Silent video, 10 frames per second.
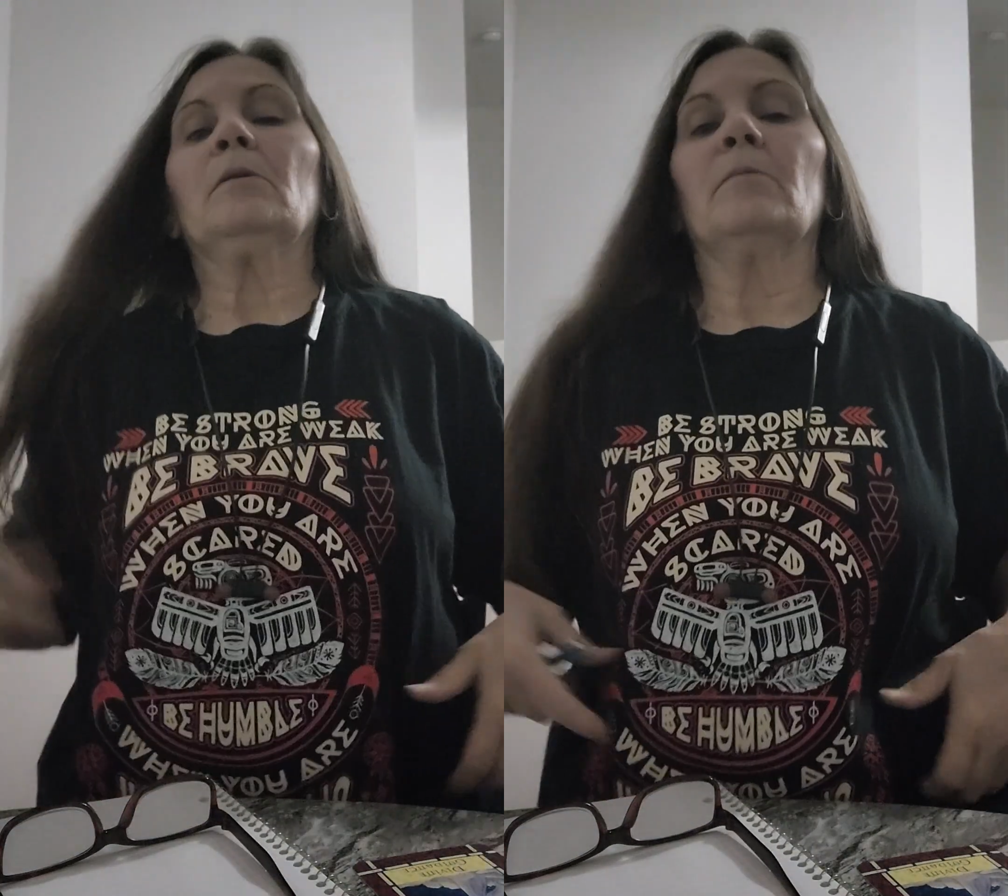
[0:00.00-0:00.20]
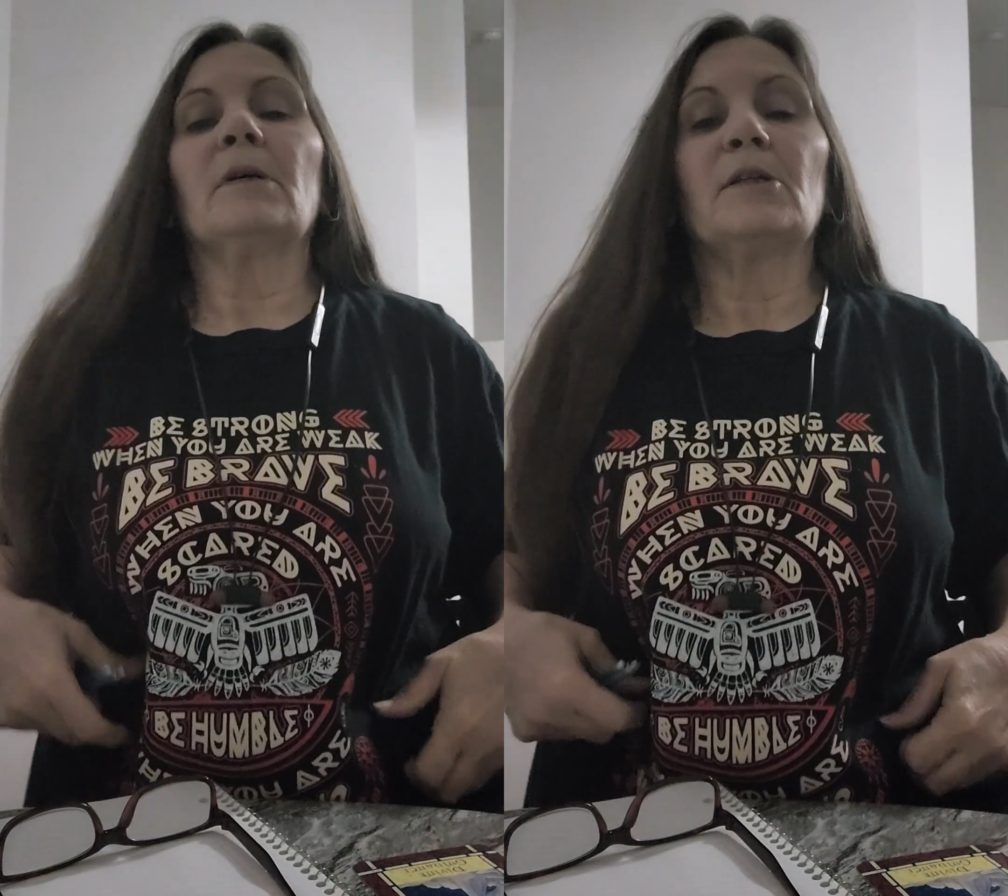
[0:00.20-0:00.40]

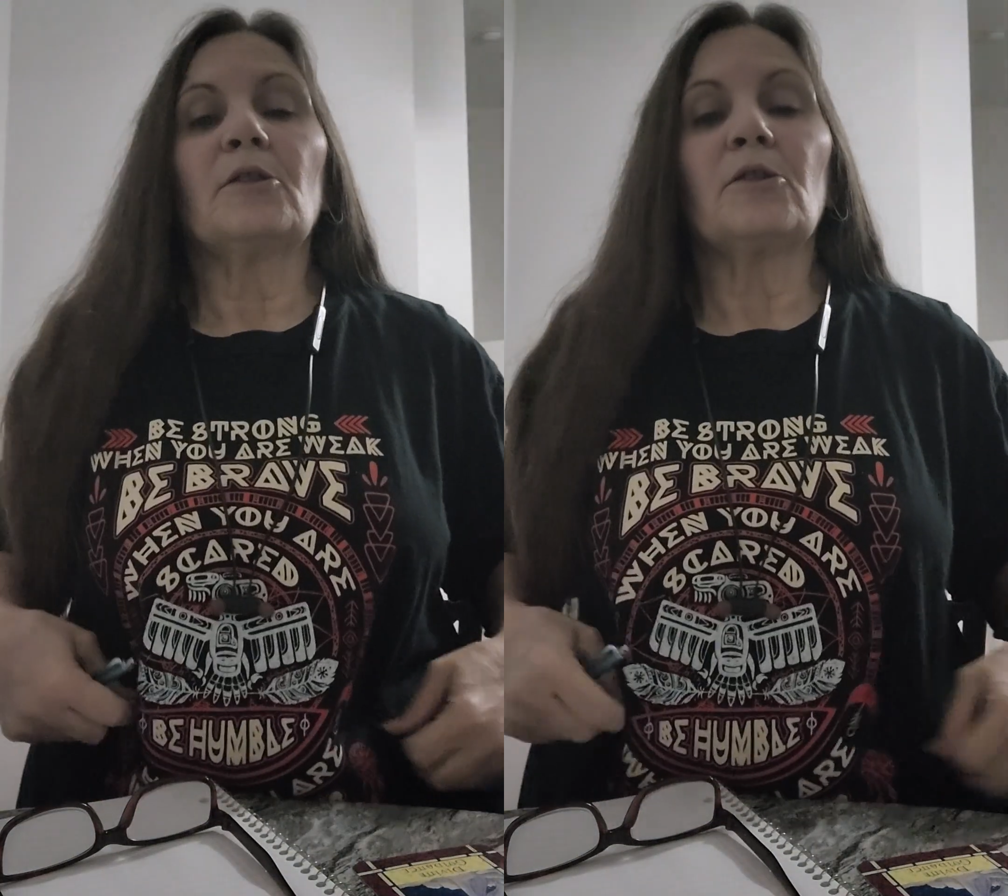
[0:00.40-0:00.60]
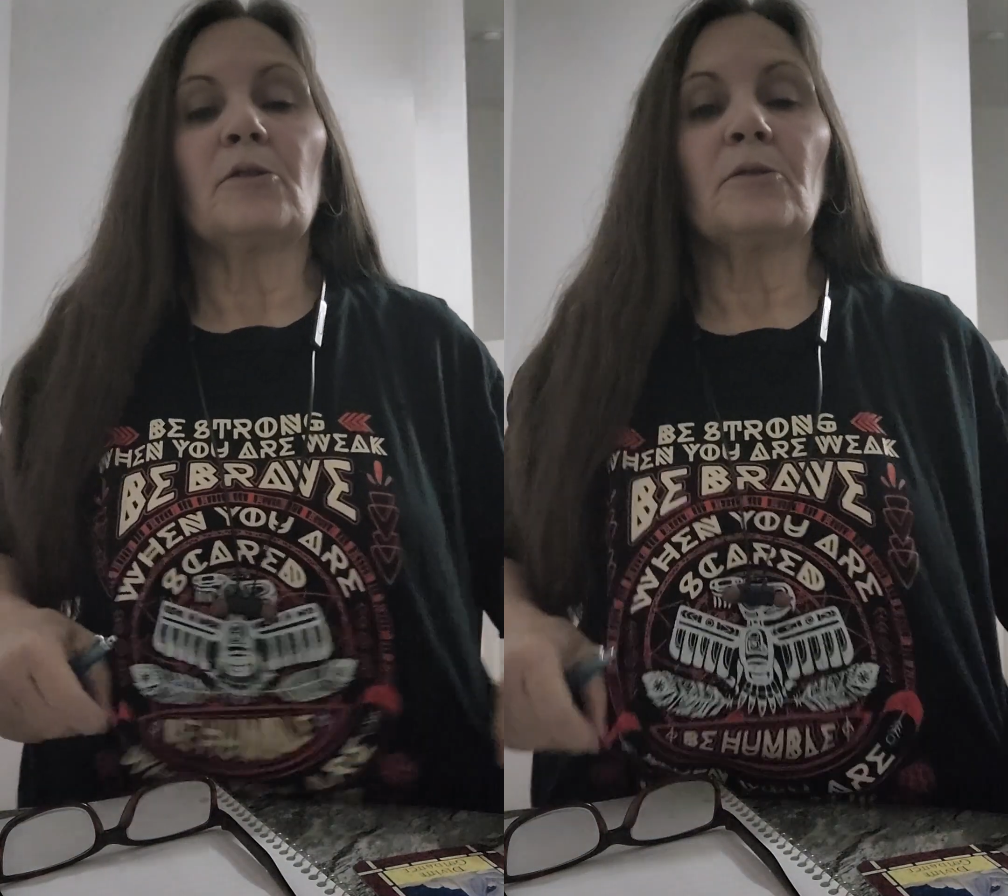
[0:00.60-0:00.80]
my
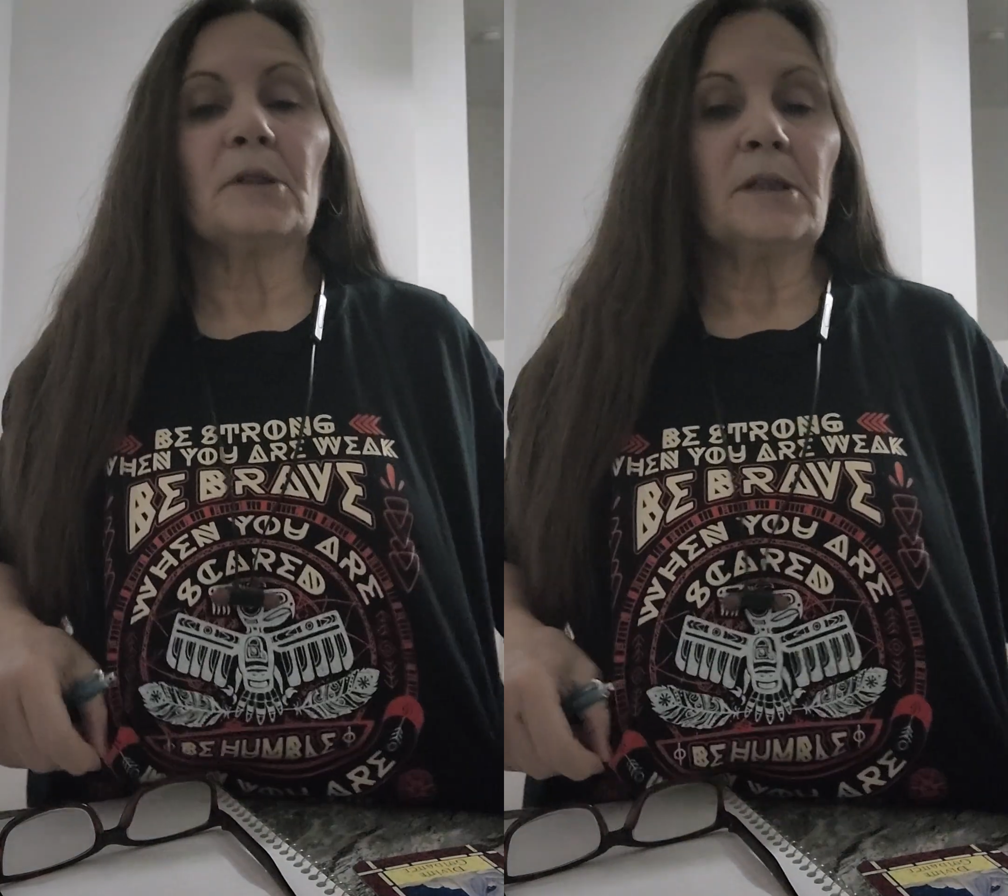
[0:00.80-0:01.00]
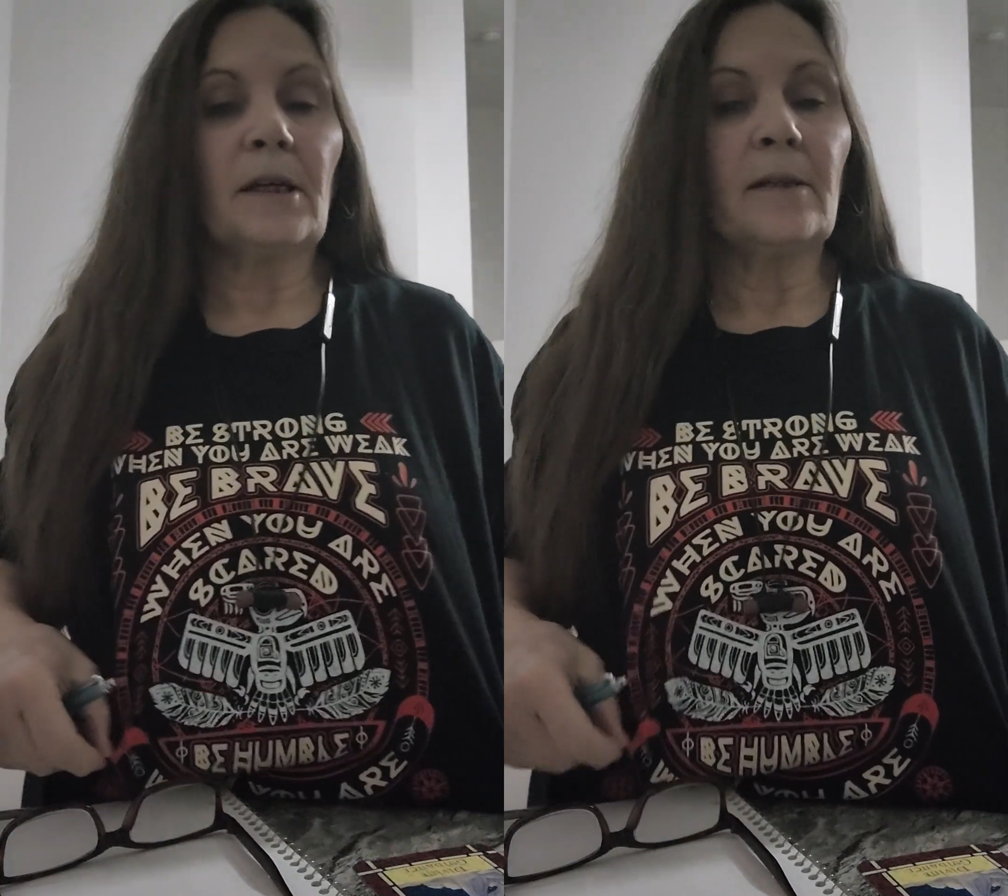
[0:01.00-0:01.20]
shirt
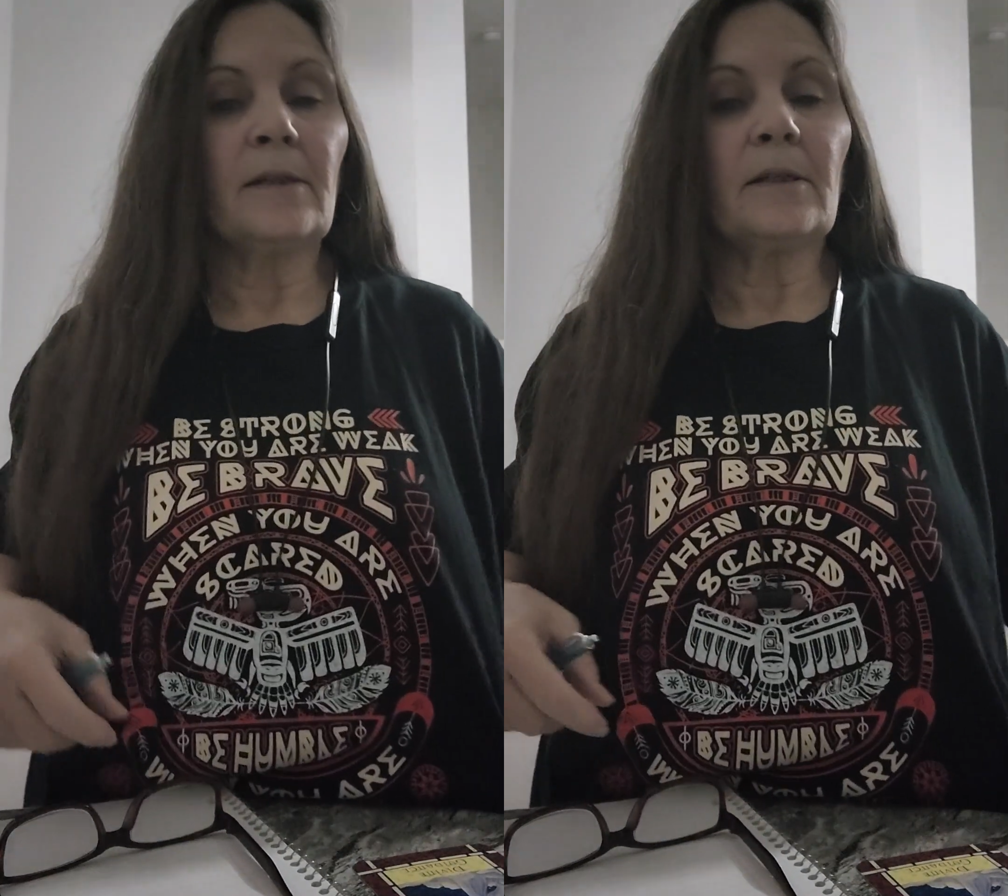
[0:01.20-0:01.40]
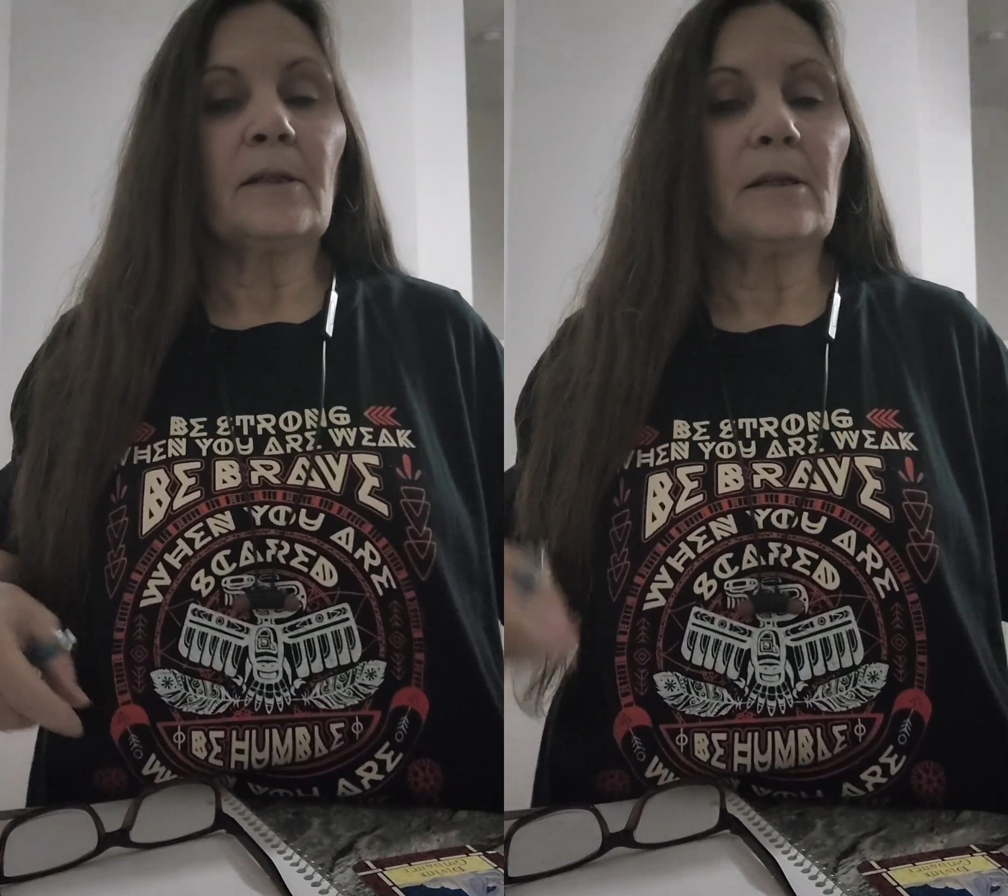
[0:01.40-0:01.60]

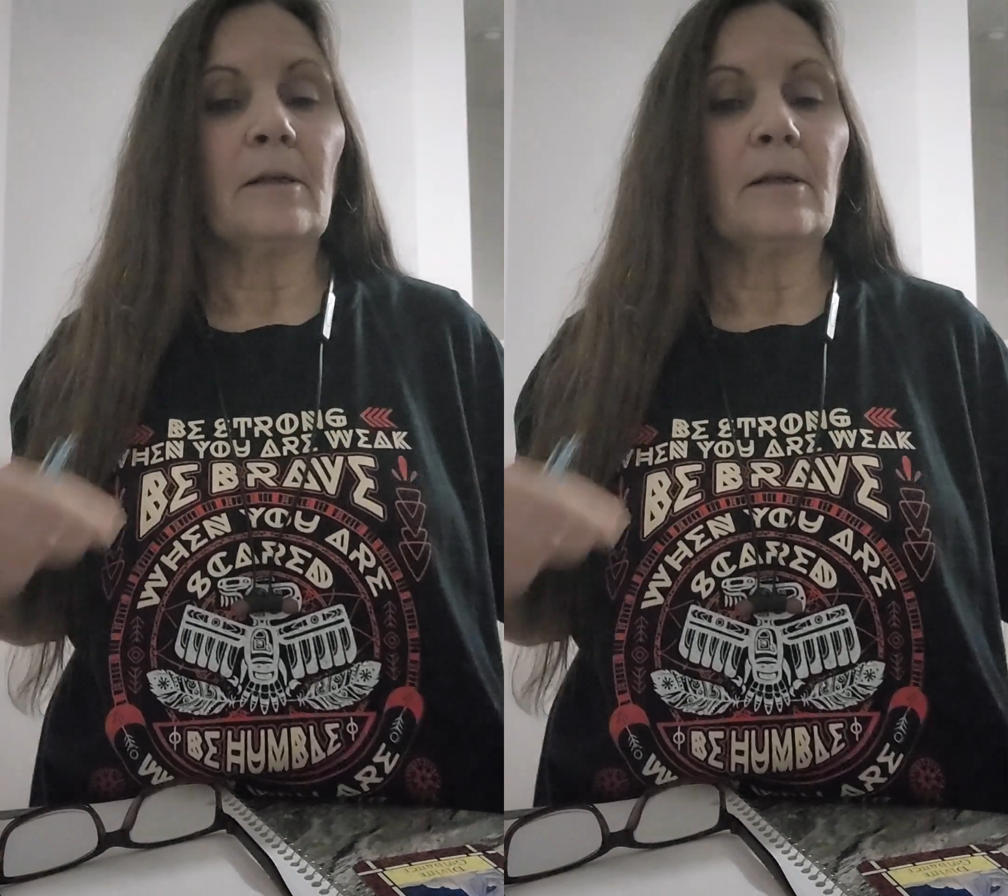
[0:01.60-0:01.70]
says,